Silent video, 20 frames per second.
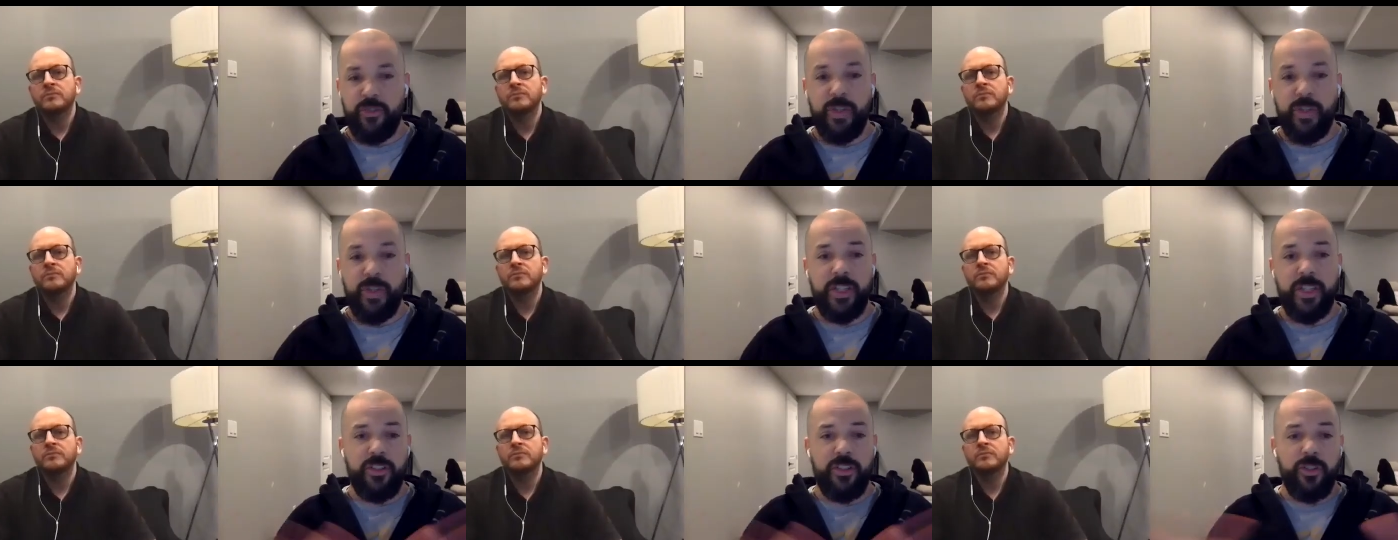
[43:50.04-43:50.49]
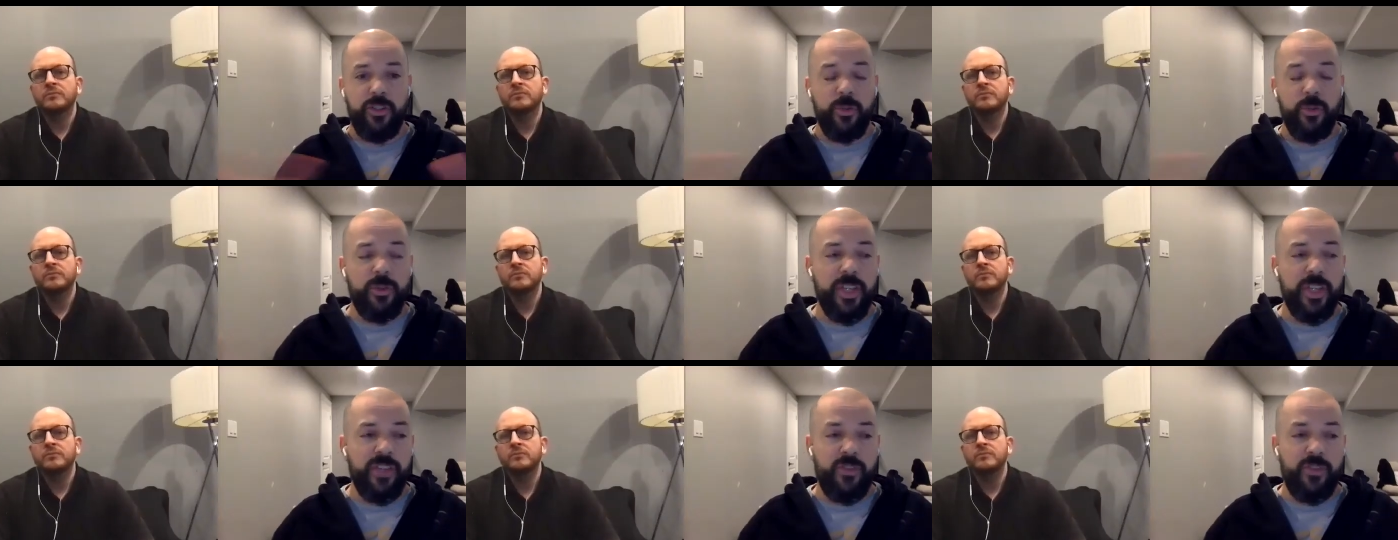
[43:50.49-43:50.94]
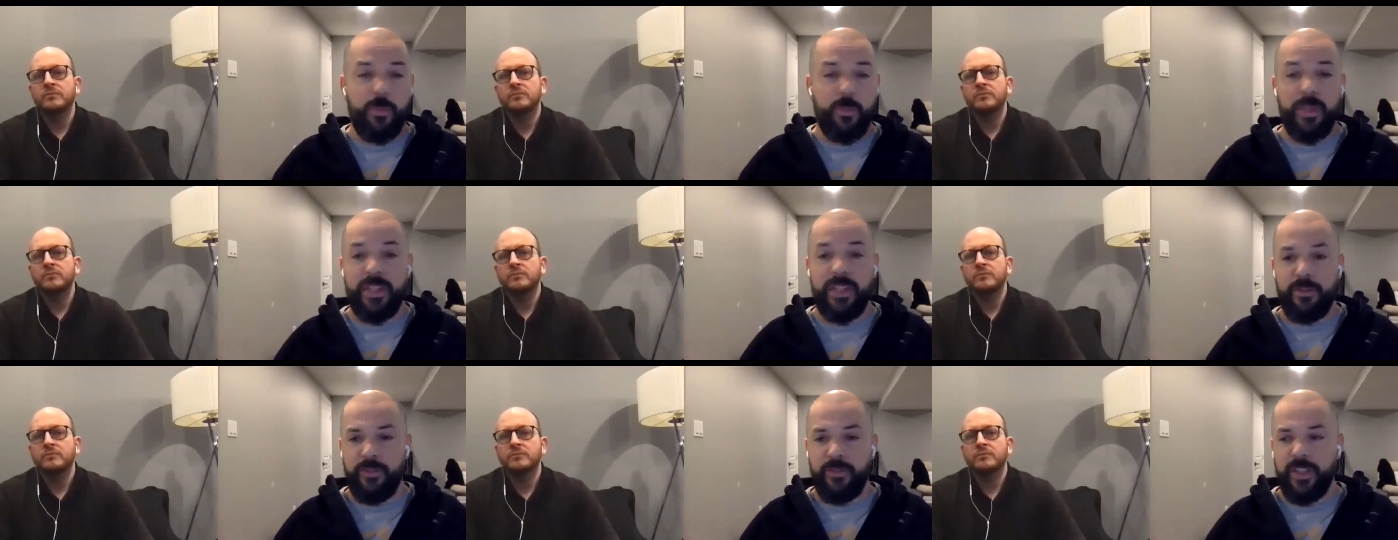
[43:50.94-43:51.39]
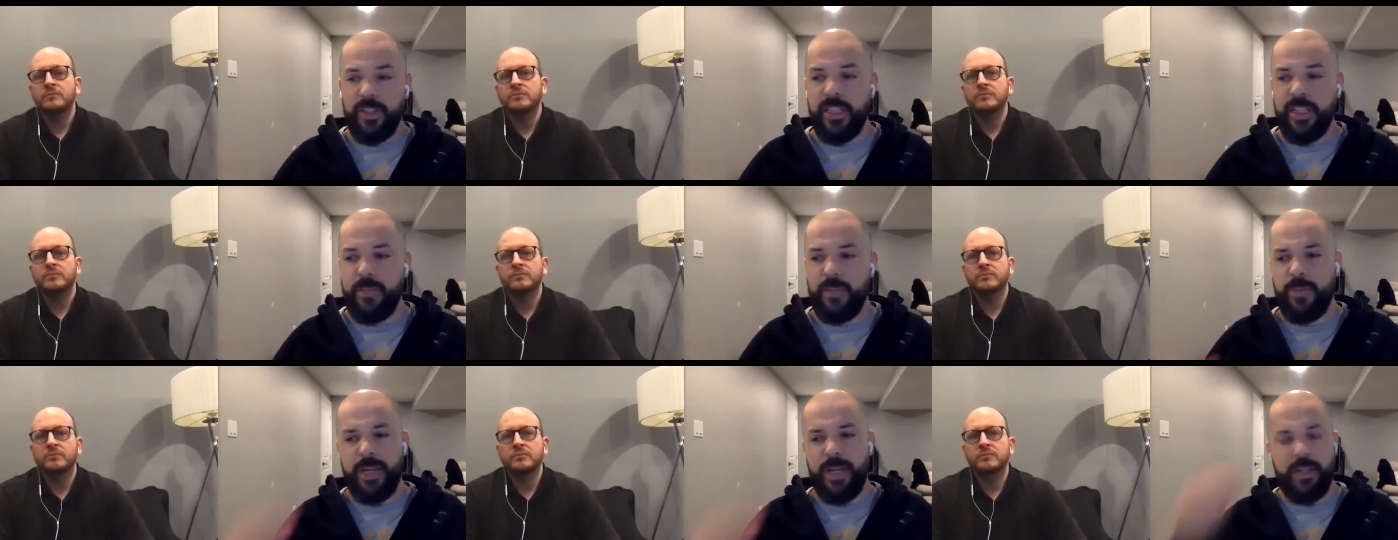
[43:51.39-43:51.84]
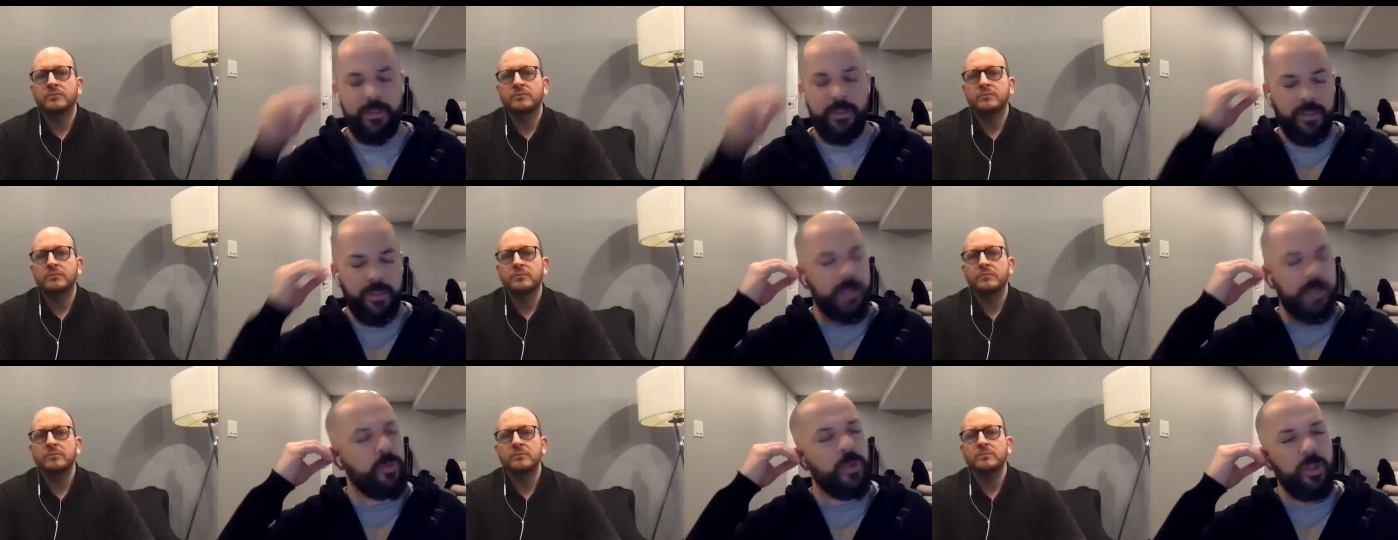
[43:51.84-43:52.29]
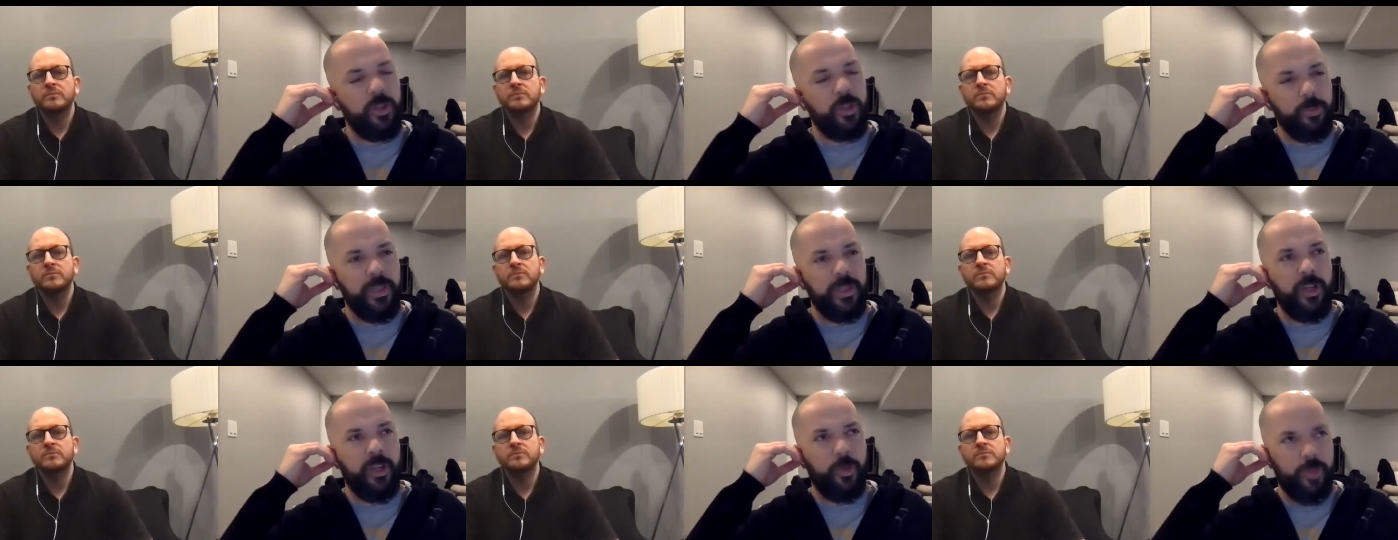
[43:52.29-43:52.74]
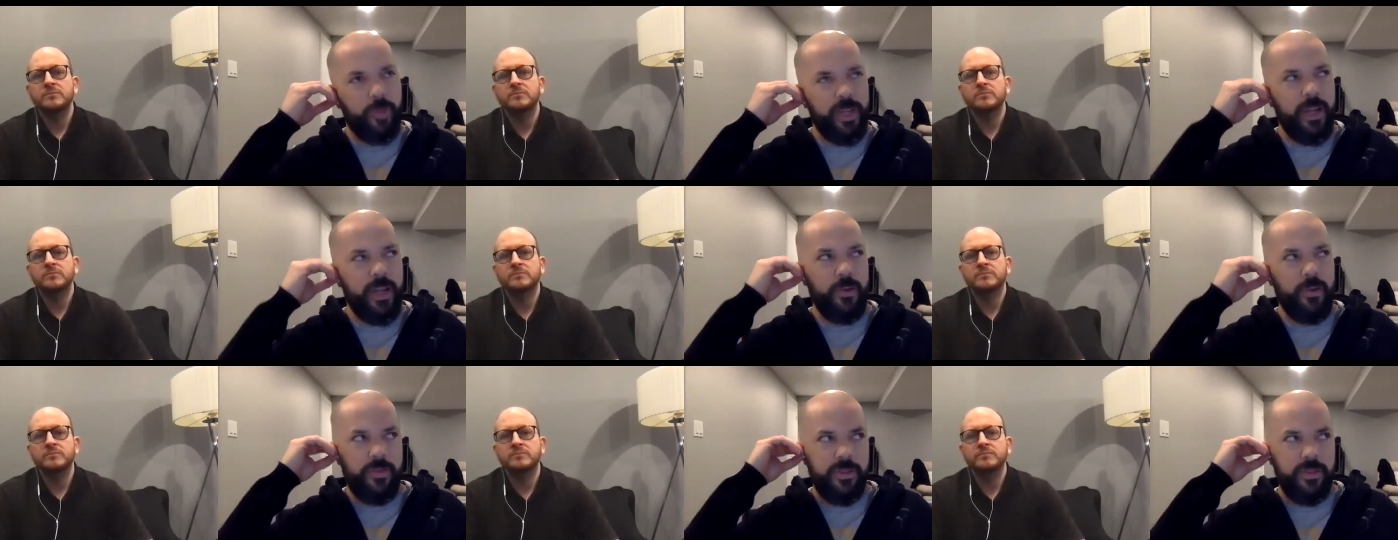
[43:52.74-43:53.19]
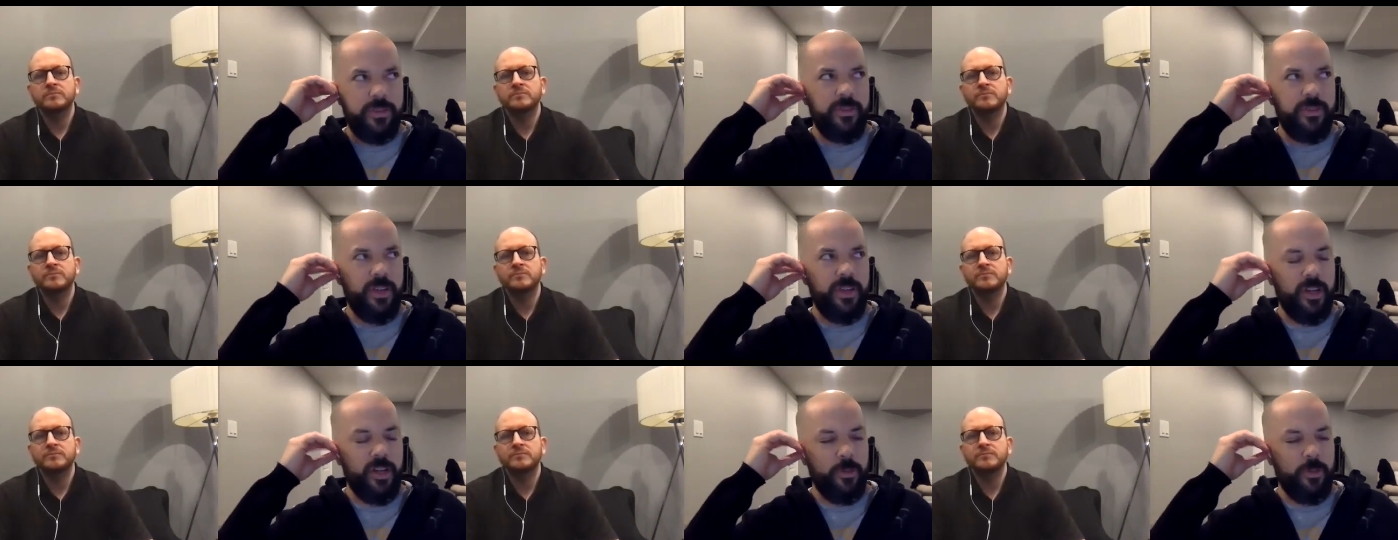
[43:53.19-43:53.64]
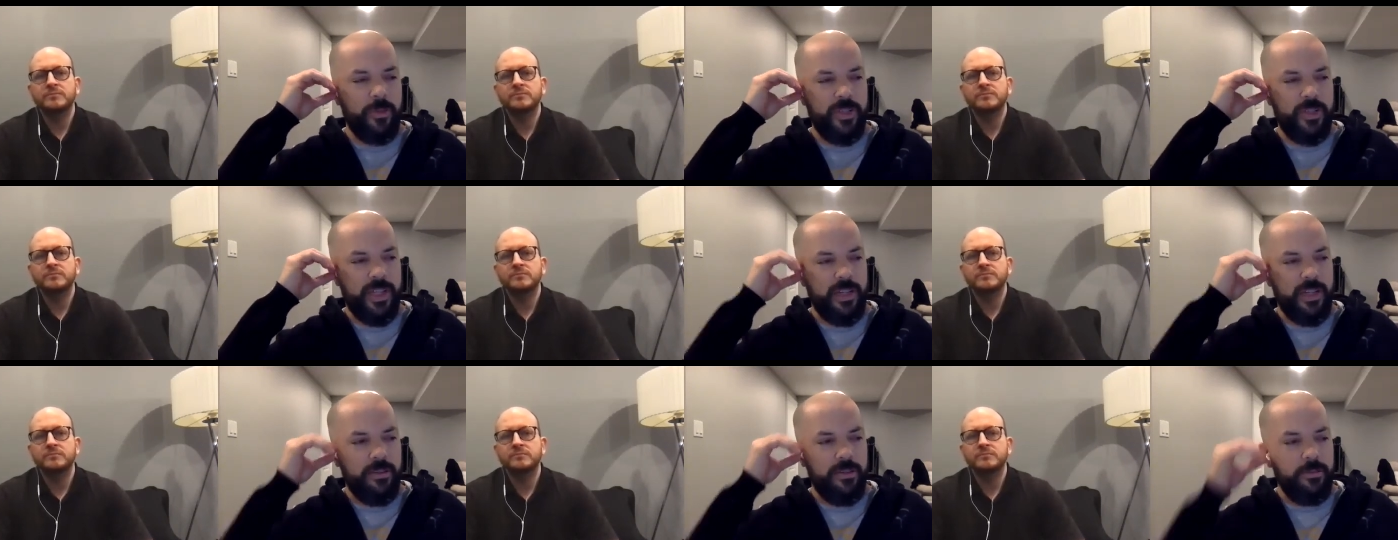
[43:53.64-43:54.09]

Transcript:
Speaker 1: industry to do things a bit differently, but there will be open houses, 100%.